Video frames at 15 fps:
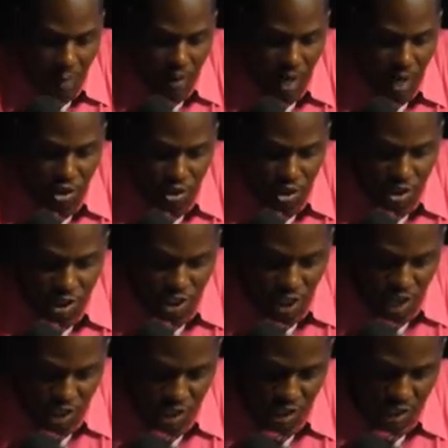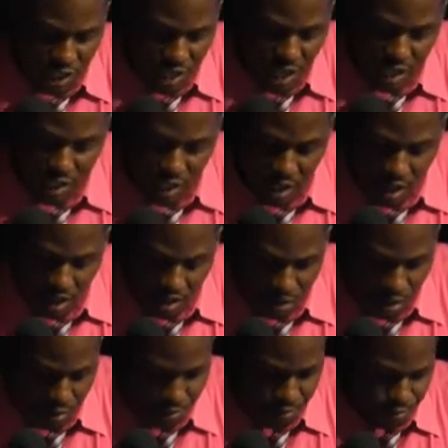address the challenges in the cluster.